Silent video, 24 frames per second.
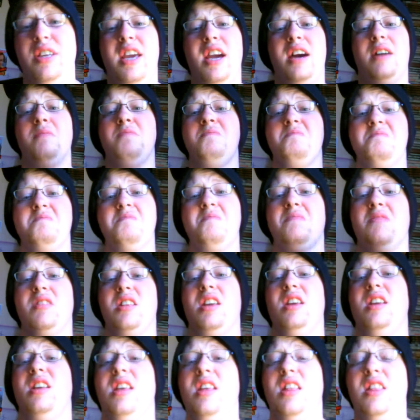yeah,
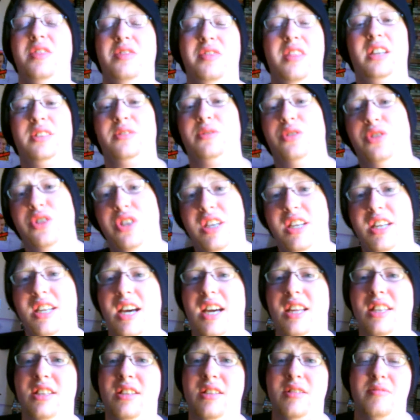thanks for tuning
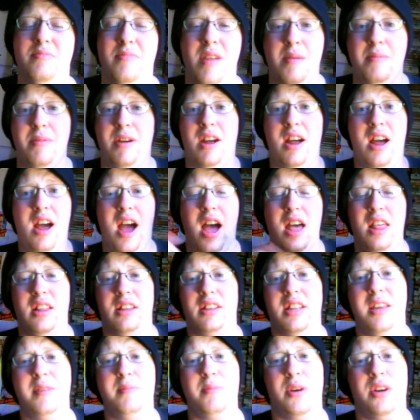in, remember hit the
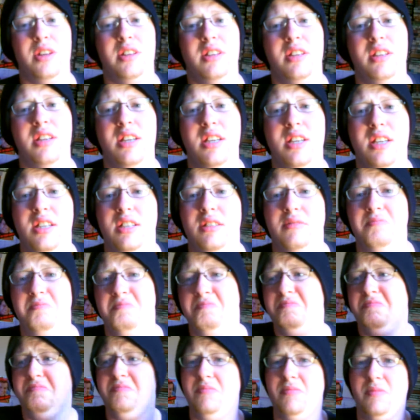like button,
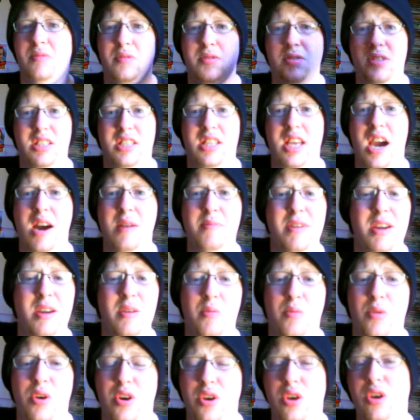tell me
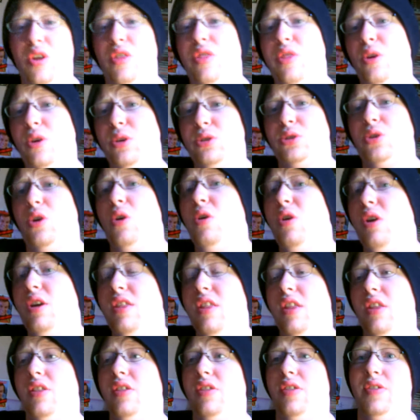what your thoughts
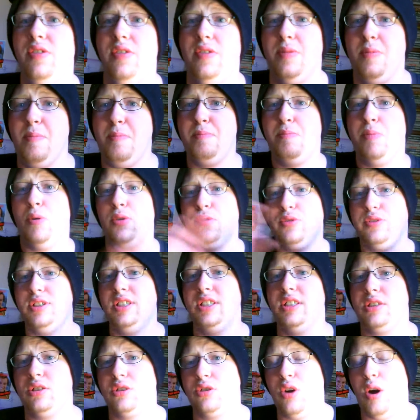on both
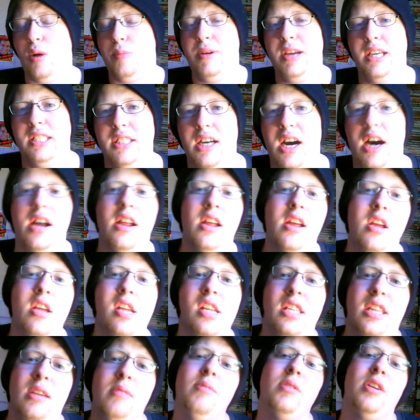these topics are,
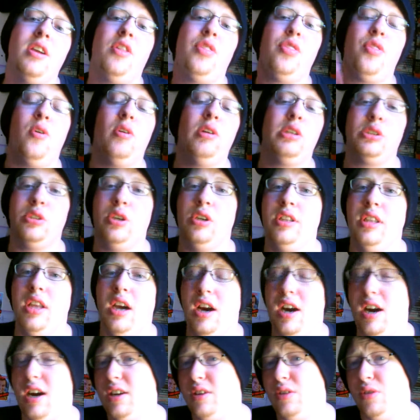tell me what your thoughts
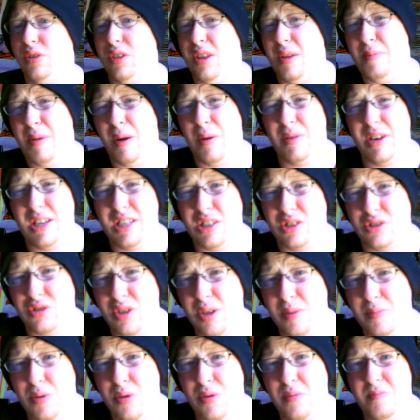are on the Power Rangers
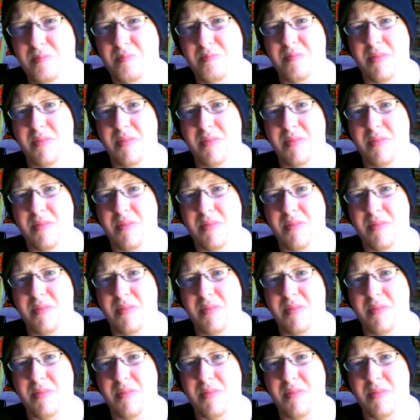reboot,